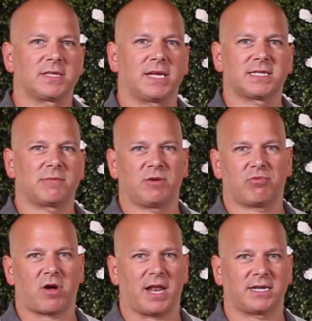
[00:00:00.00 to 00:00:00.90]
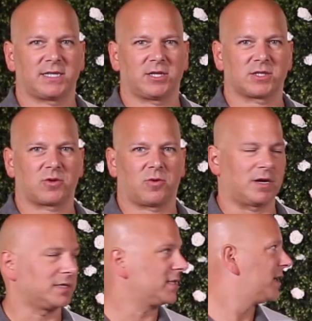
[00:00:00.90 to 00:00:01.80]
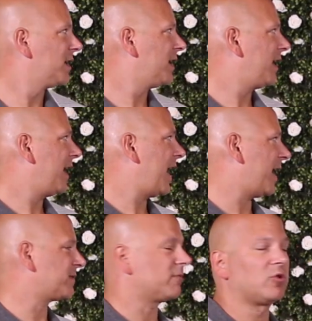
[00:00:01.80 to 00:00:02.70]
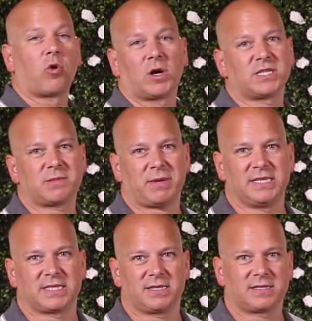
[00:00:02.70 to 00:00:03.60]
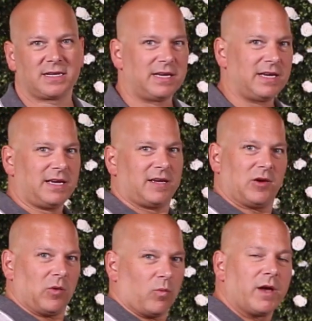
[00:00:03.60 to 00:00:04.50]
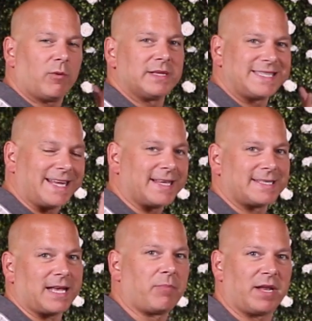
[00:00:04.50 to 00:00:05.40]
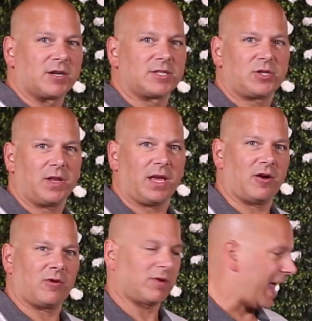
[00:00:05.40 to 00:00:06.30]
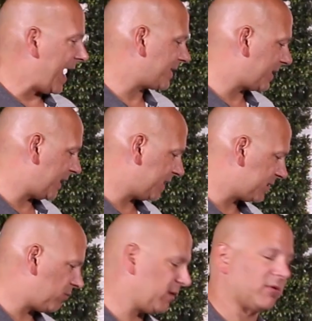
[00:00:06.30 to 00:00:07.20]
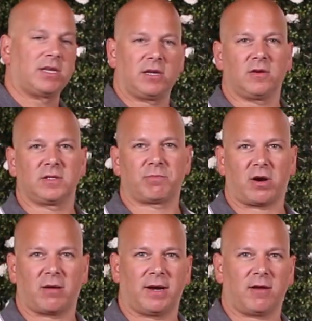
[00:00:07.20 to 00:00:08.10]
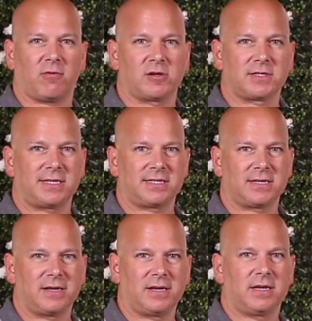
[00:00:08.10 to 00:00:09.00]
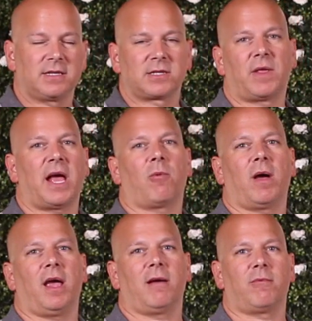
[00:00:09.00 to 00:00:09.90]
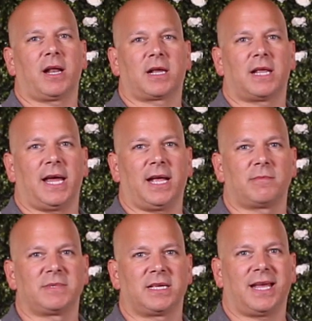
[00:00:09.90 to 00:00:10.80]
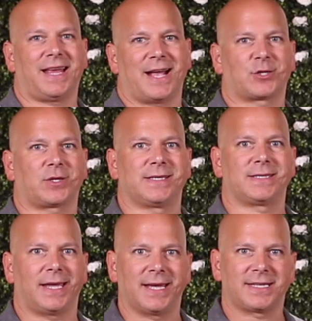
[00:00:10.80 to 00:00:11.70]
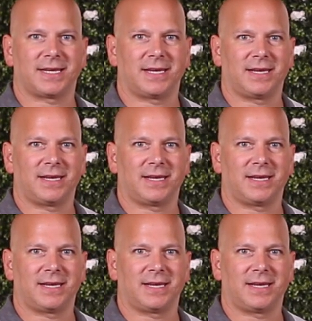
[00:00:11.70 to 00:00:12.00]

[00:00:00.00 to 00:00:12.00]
get some new product in your stores, have some gorgeous pieces. We would set this up in our studio as is. We would use permanent roses, so that way when a client comes in, they can actually see it